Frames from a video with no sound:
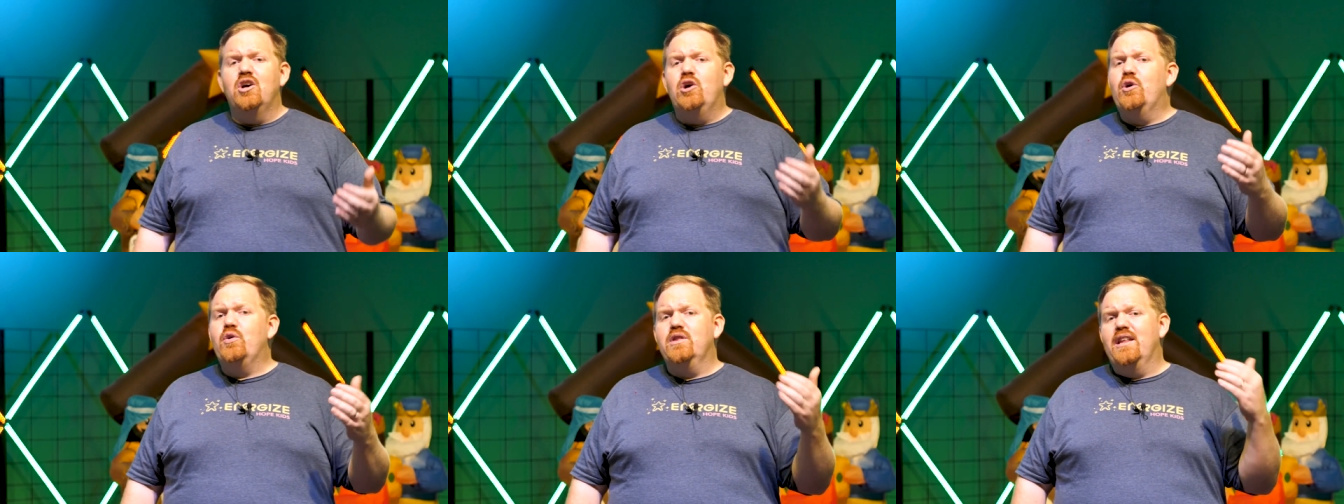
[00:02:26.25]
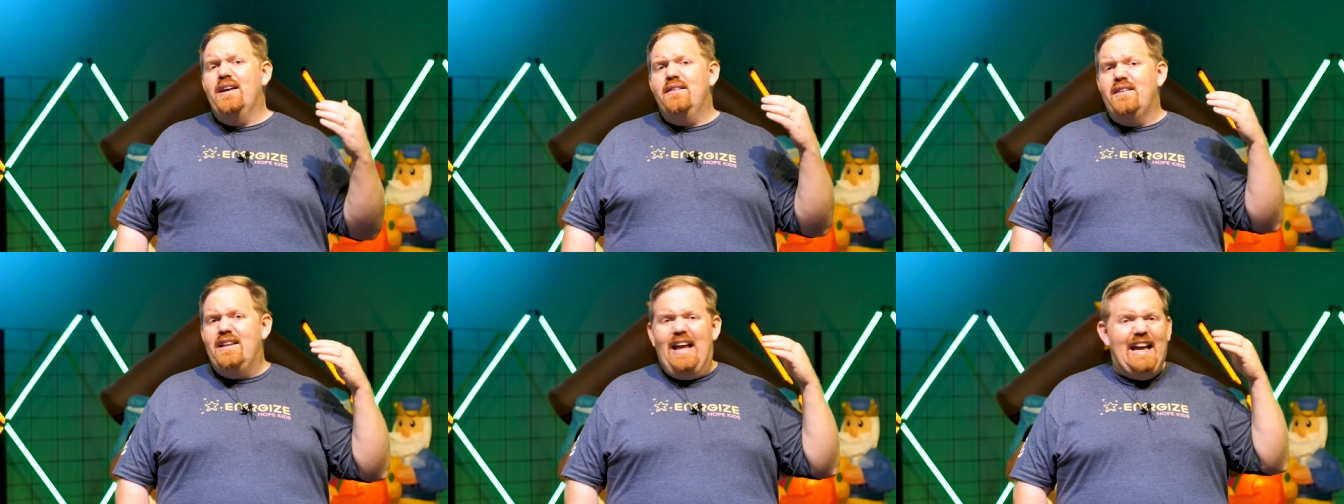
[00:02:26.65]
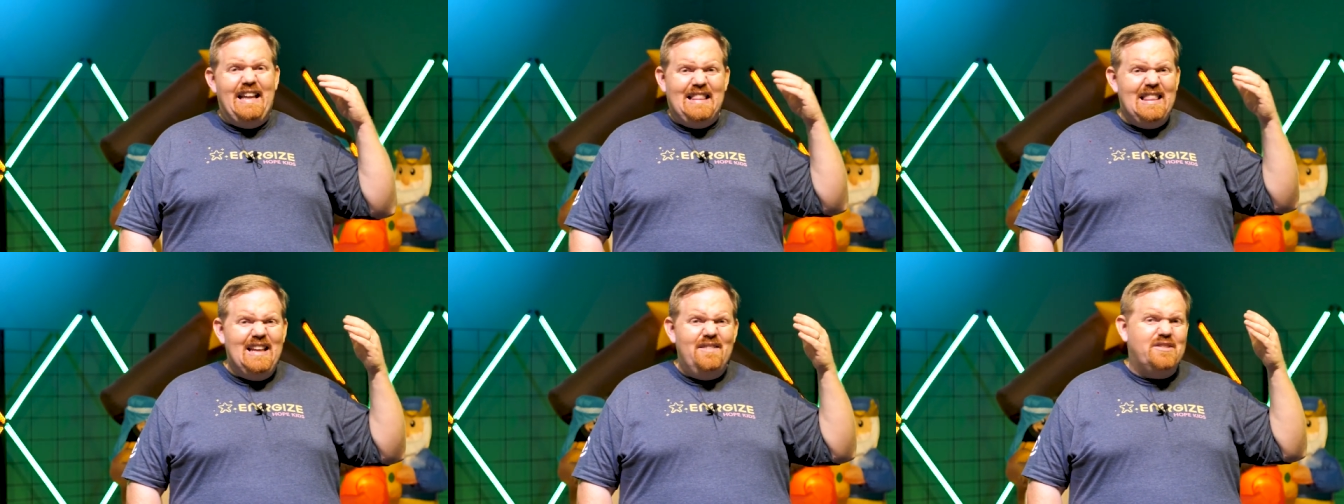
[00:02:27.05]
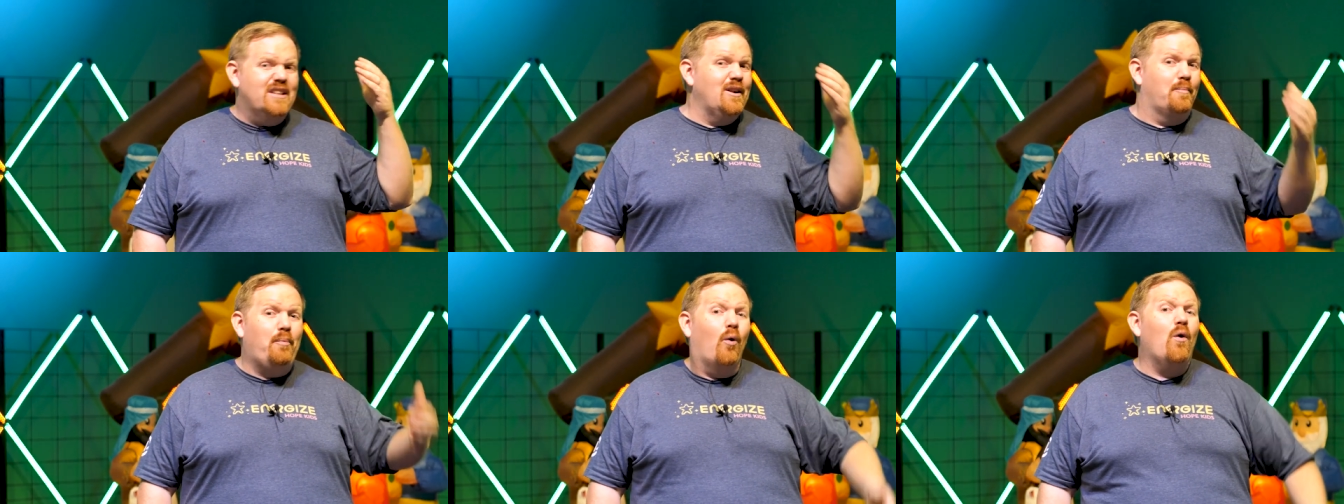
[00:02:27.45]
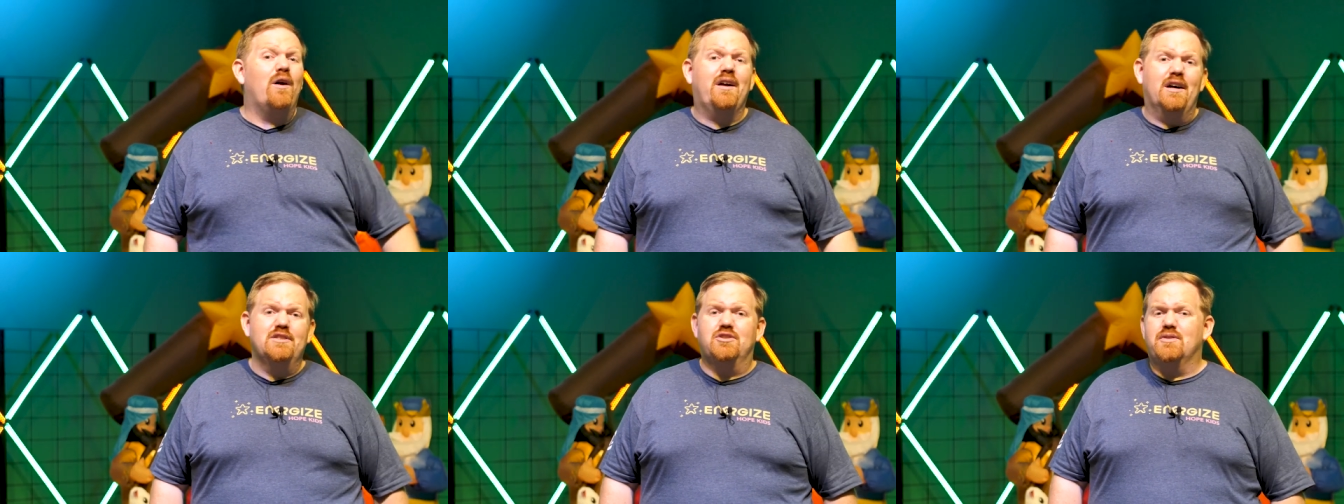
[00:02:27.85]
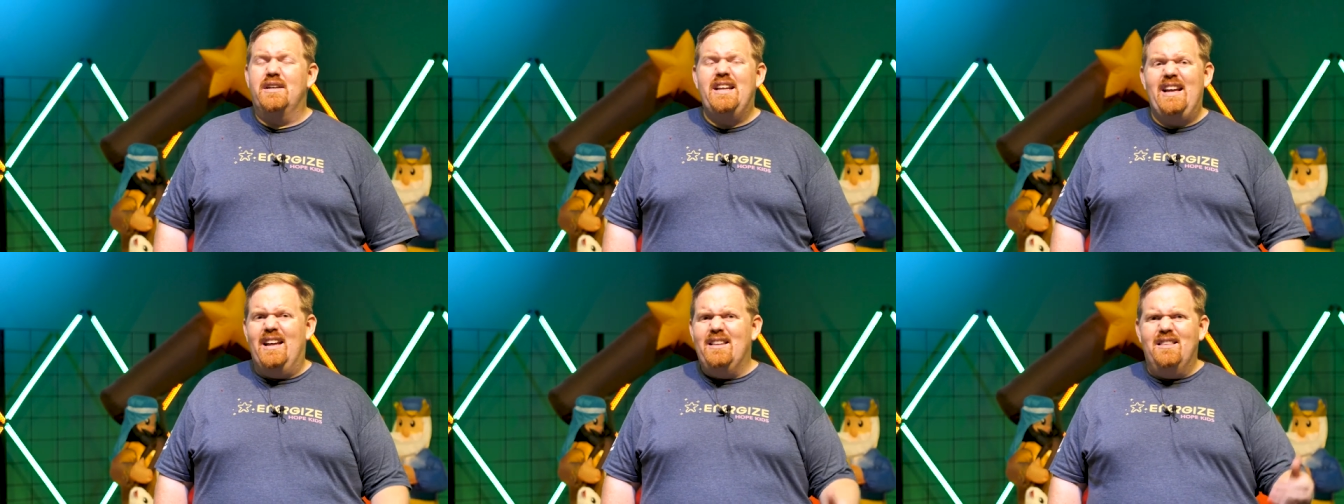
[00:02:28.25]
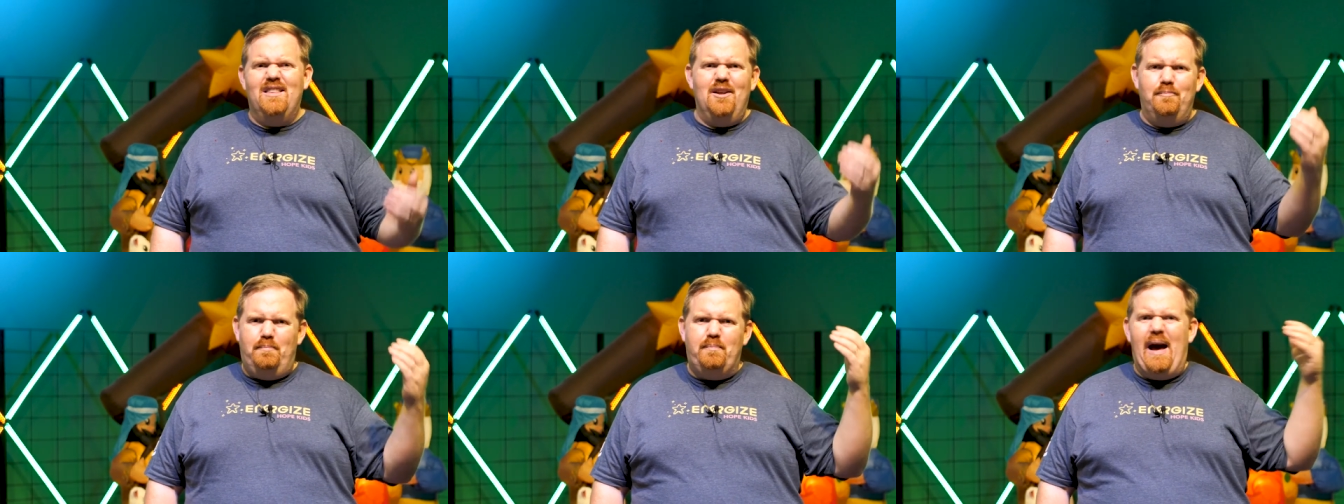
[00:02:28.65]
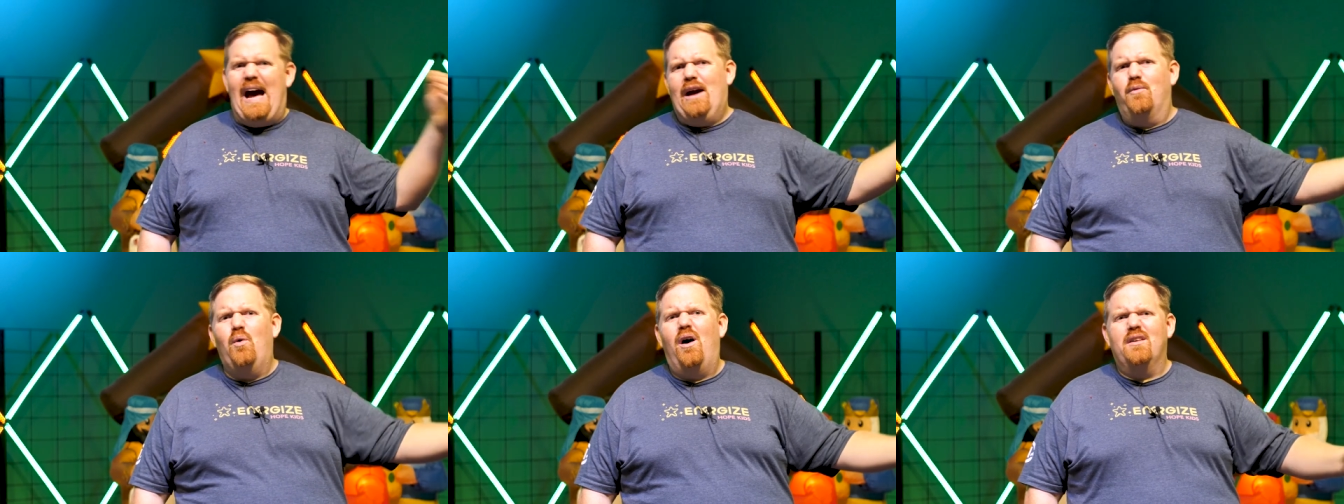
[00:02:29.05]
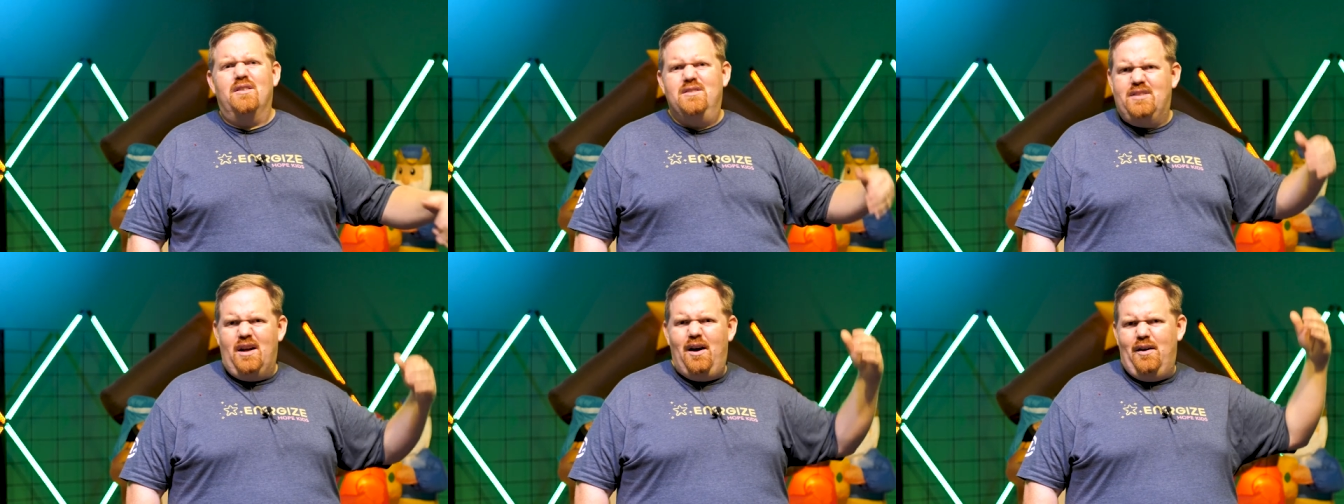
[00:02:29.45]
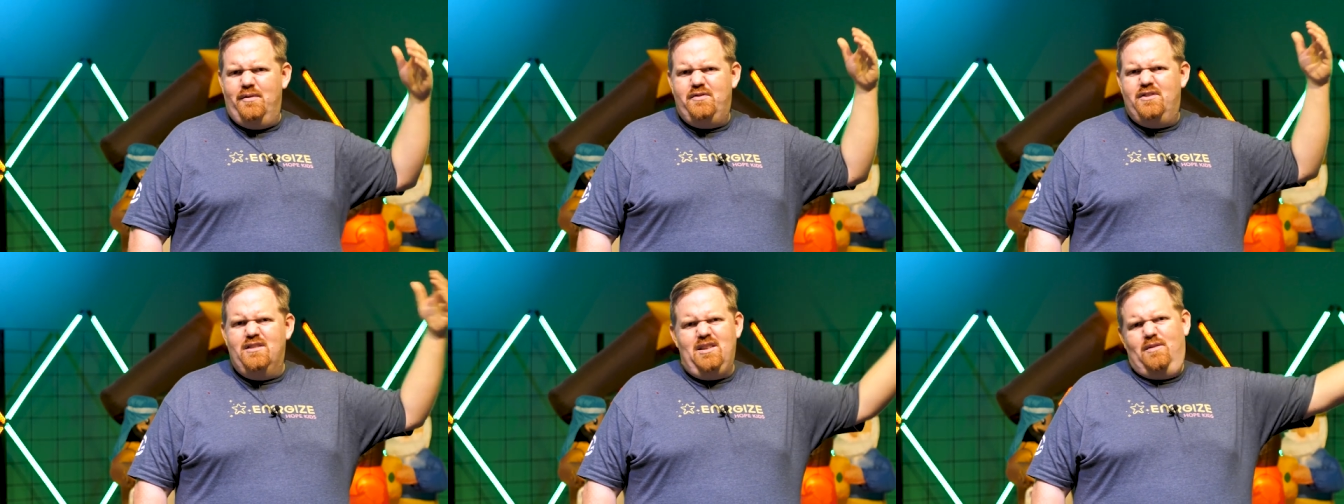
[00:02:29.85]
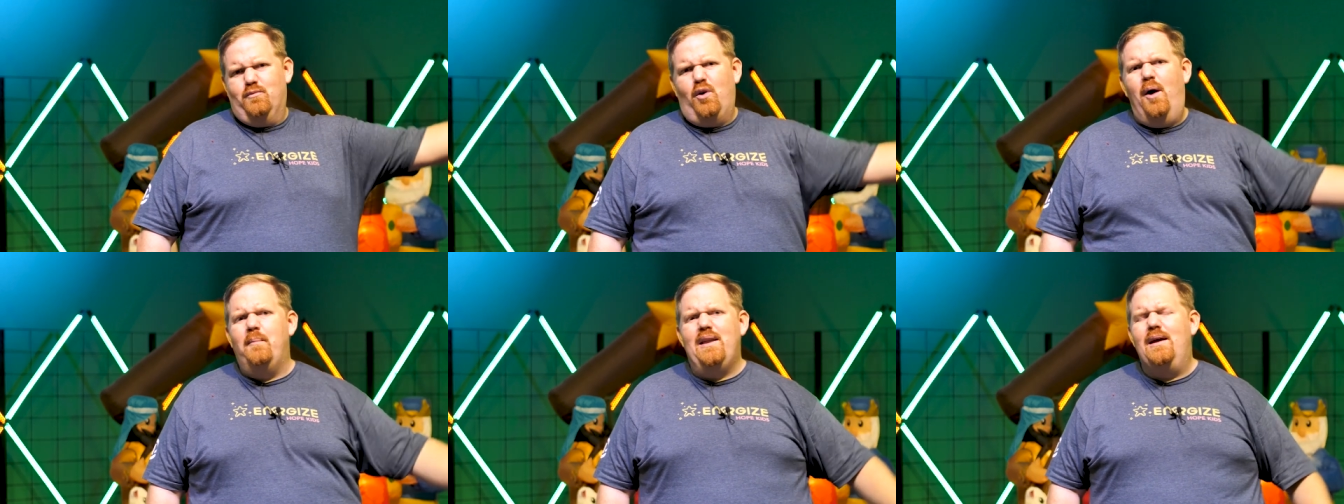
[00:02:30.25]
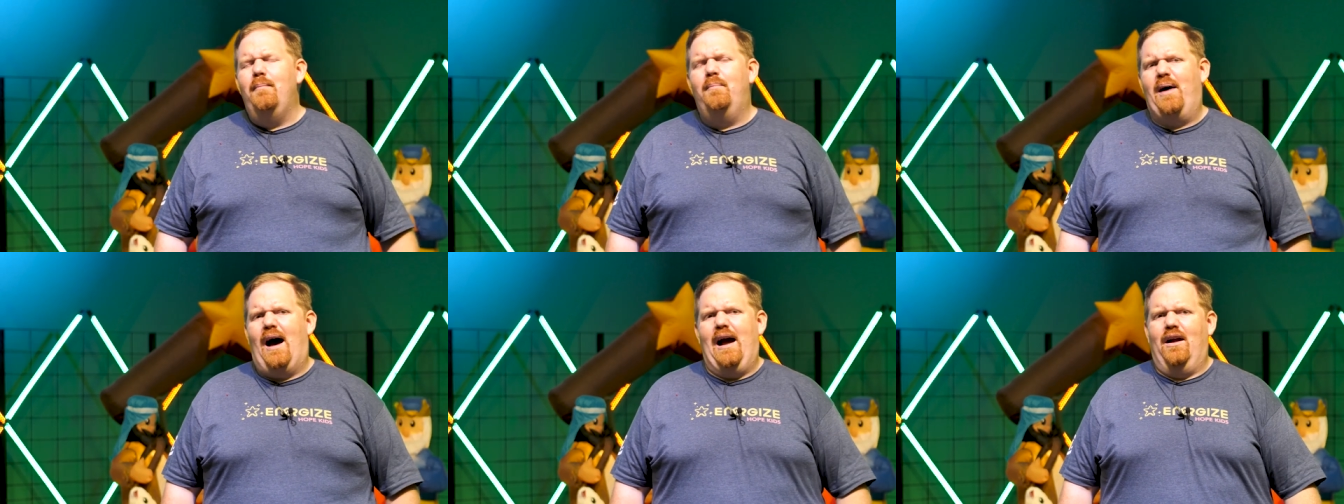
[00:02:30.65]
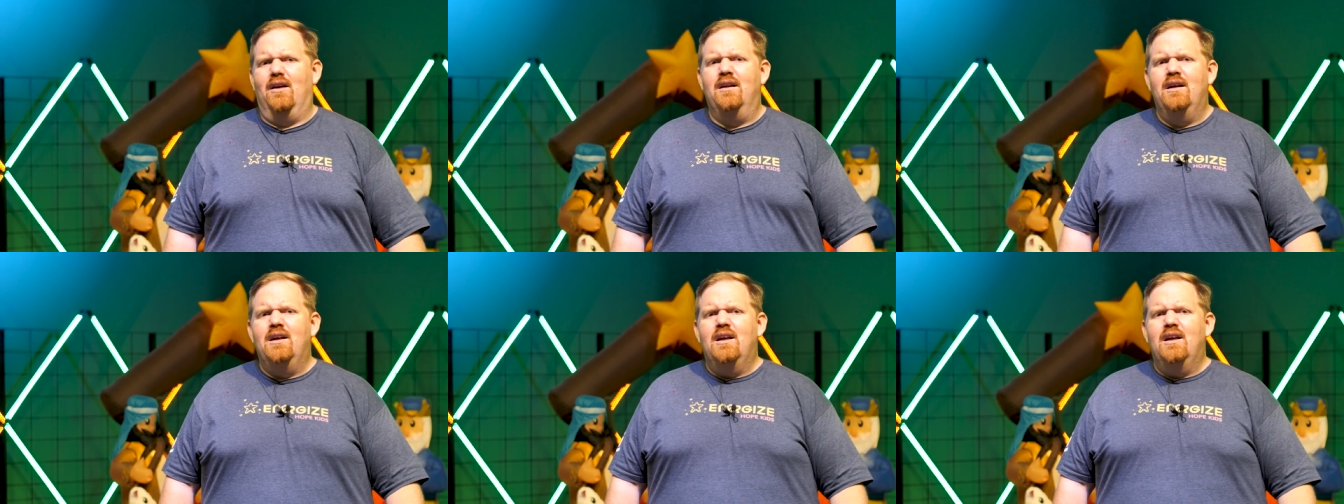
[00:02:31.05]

who lived and lived in a poor country in the backwaters of the Roman Empire.